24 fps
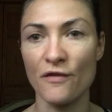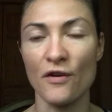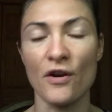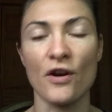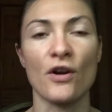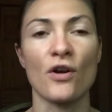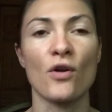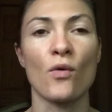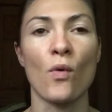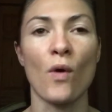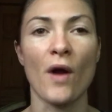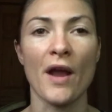
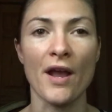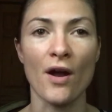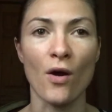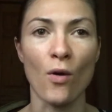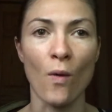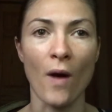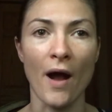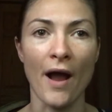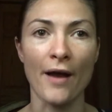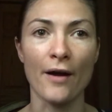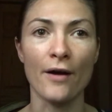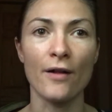for quite a
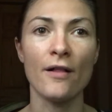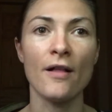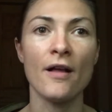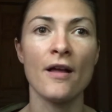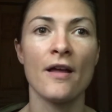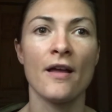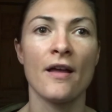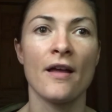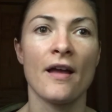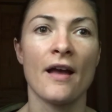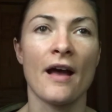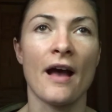while,
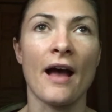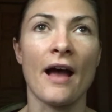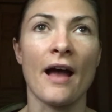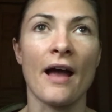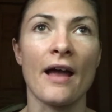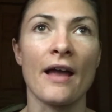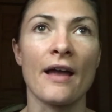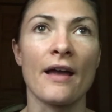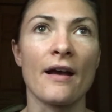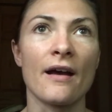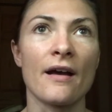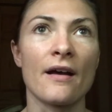
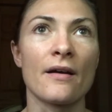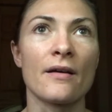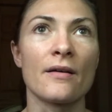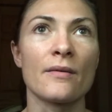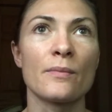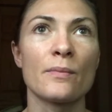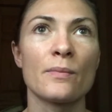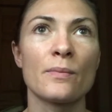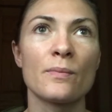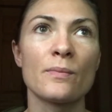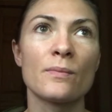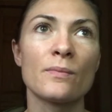
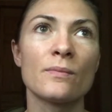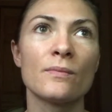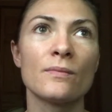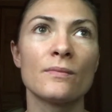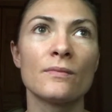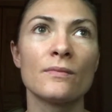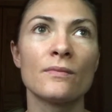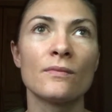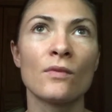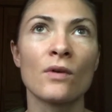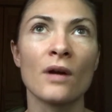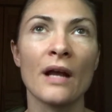I
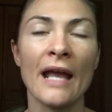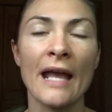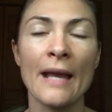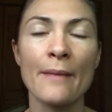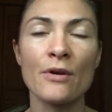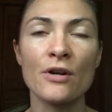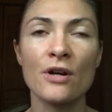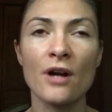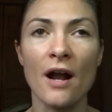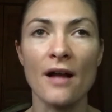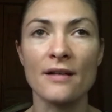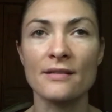
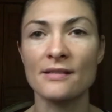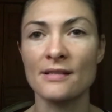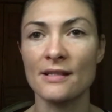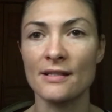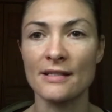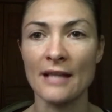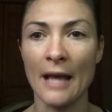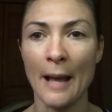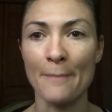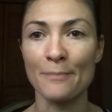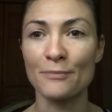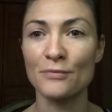came across the
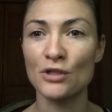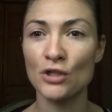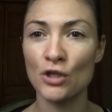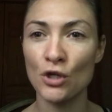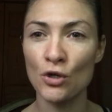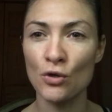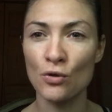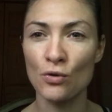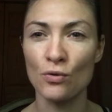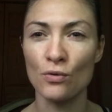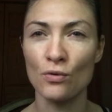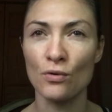
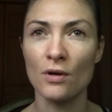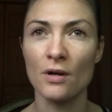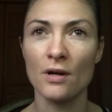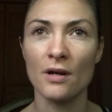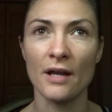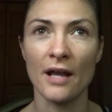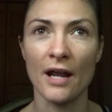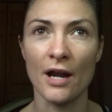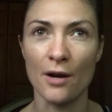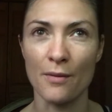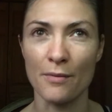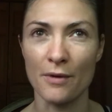Temptu
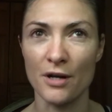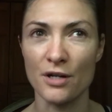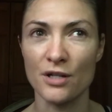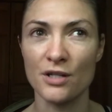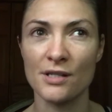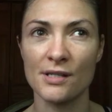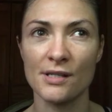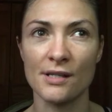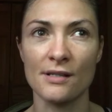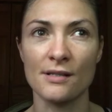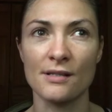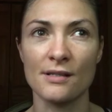airbrush
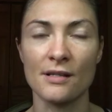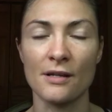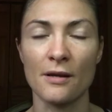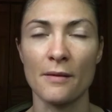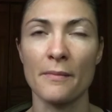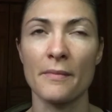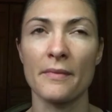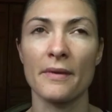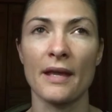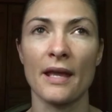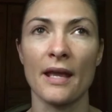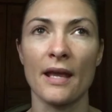
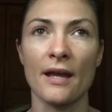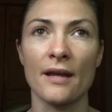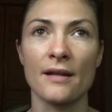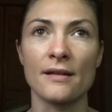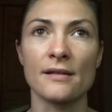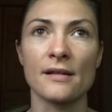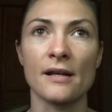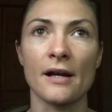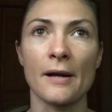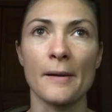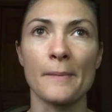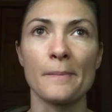system,
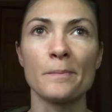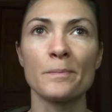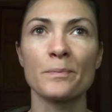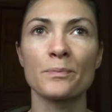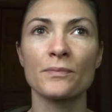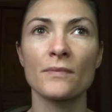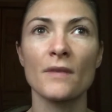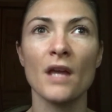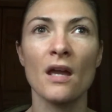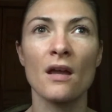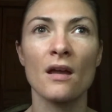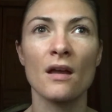and
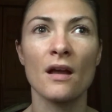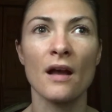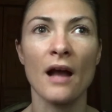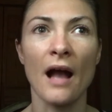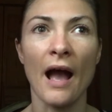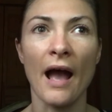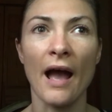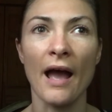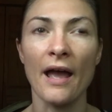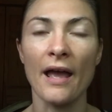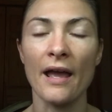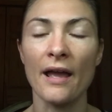
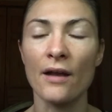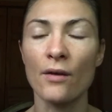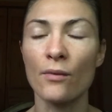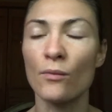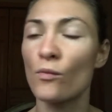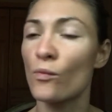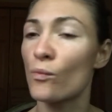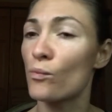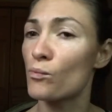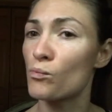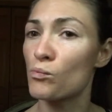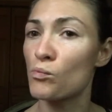I
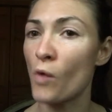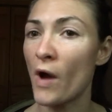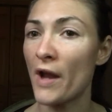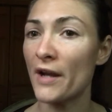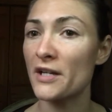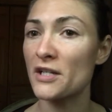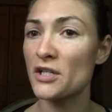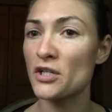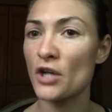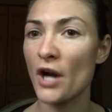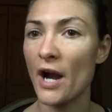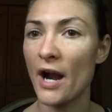
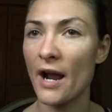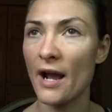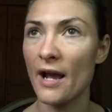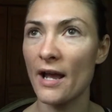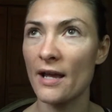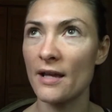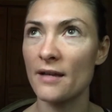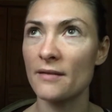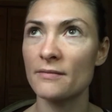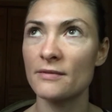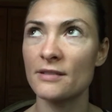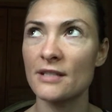wanted to
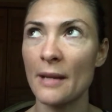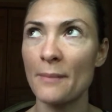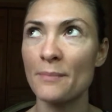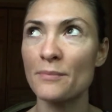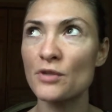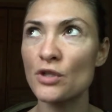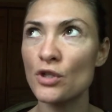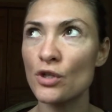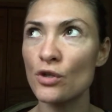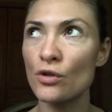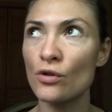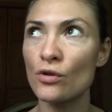try
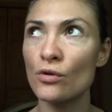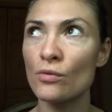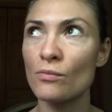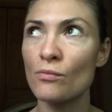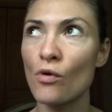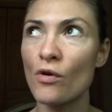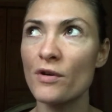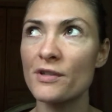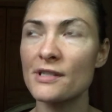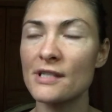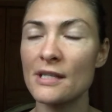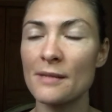Temptu
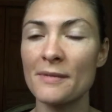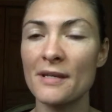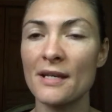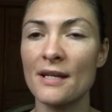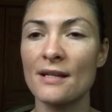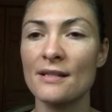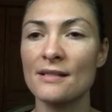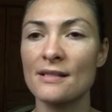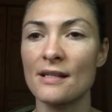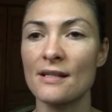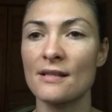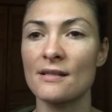mostly
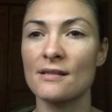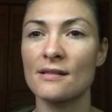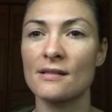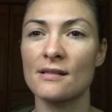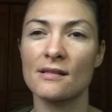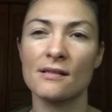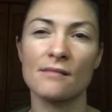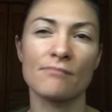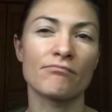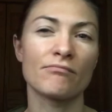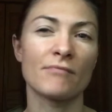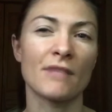because
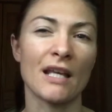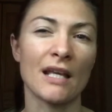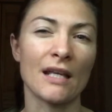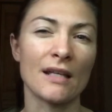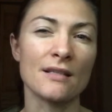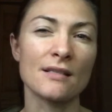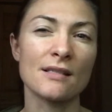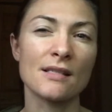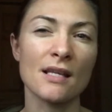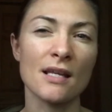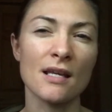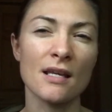it's
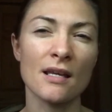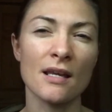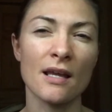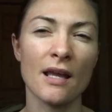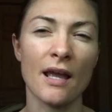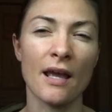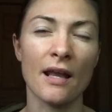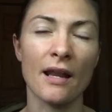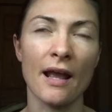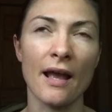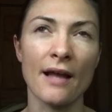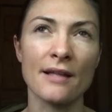easy
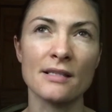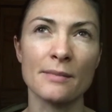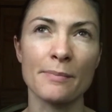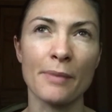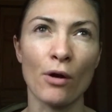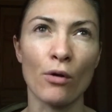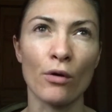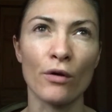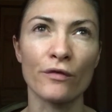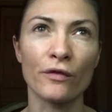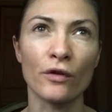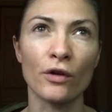and it has a
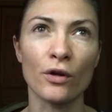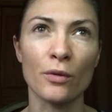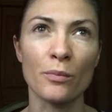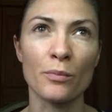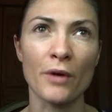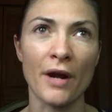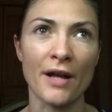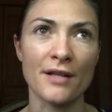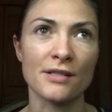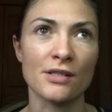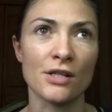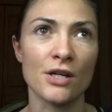powerful
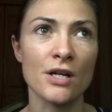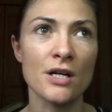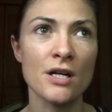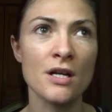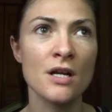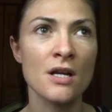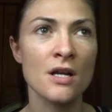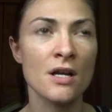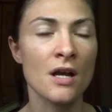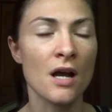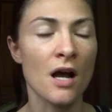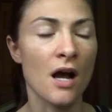compressor.
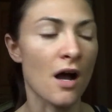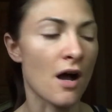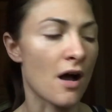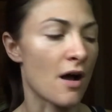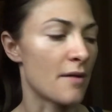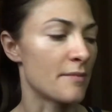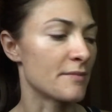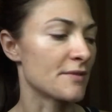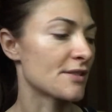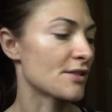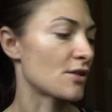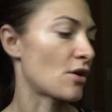I